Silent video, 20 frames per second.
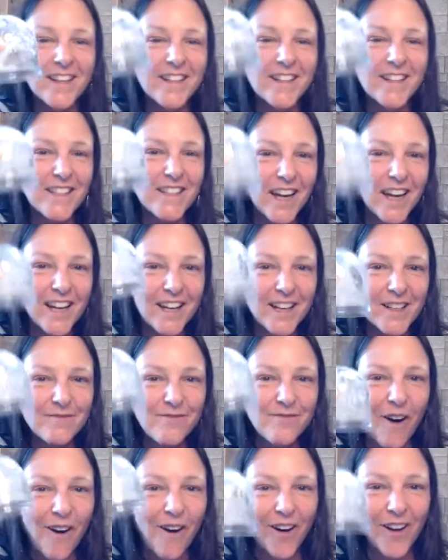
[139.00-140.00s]

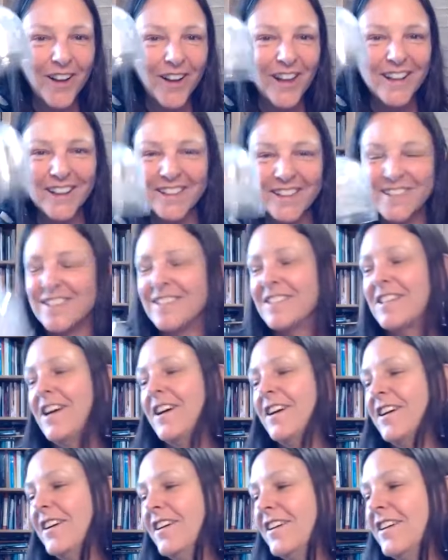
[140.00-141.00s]
shaking ball state
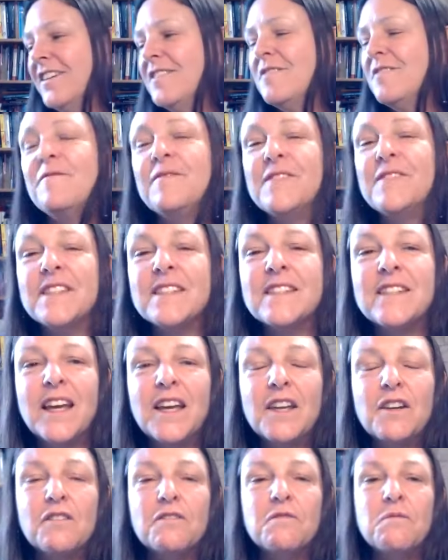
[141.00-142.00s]

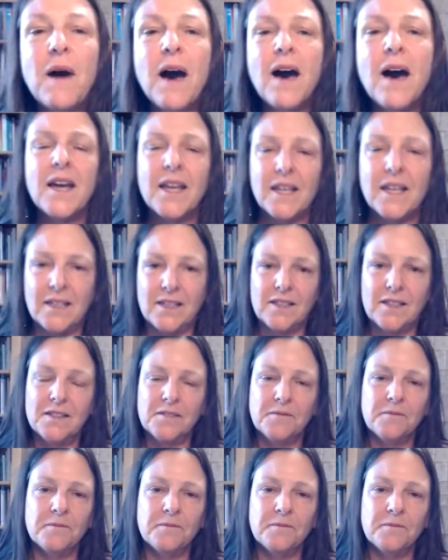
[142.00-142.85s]
of mind.